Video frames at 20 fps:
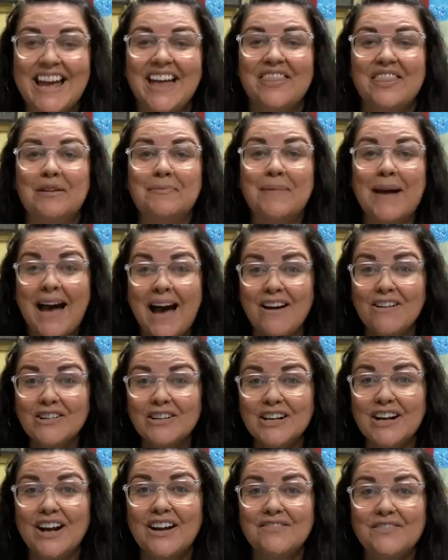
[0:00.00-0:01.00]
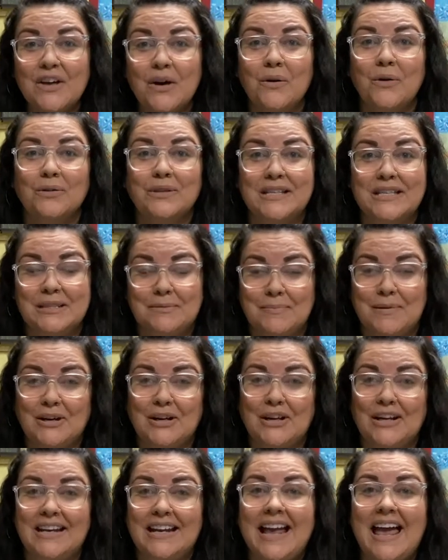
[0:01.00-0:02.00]
the power of the Holy
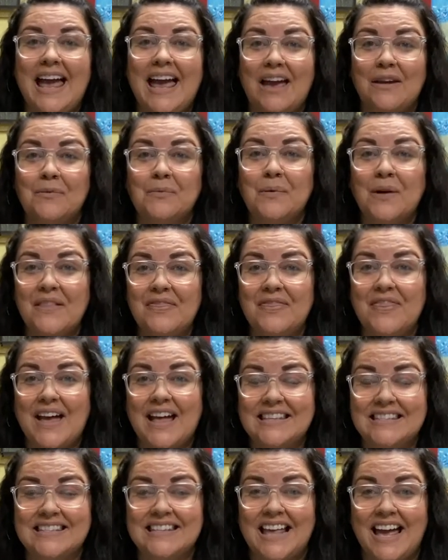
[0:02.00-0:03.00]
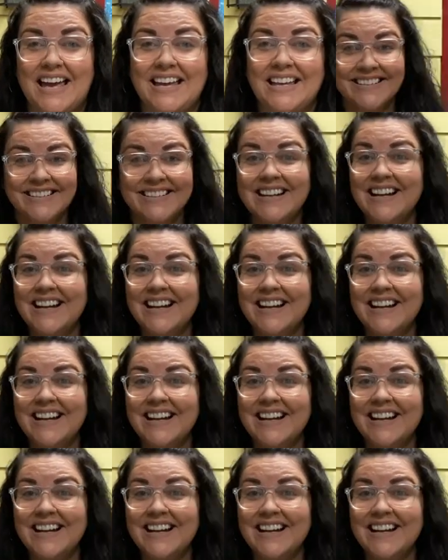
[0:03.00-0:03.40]
Spirit and what that's like.